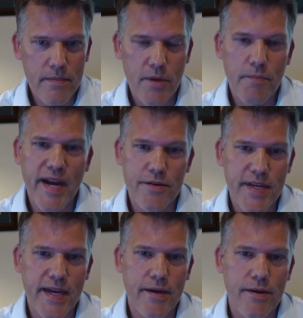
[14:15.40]

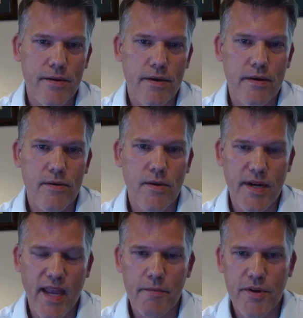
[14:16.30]
biotech
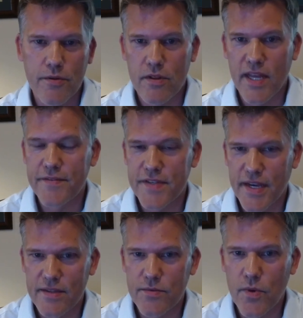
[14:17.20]
or chemical life
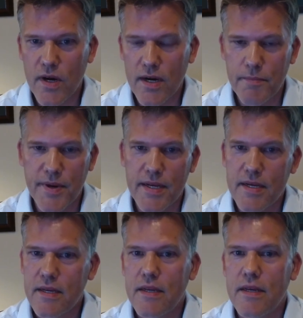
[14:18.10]
science work, but
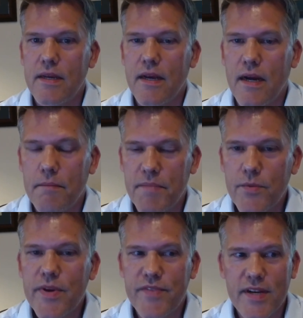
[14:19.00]

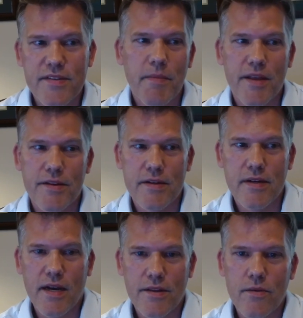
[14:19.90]
we've done some
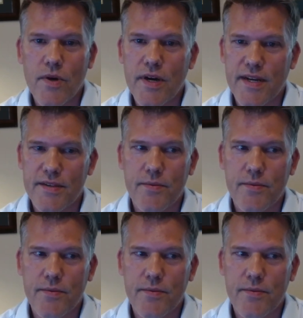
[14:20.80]
other work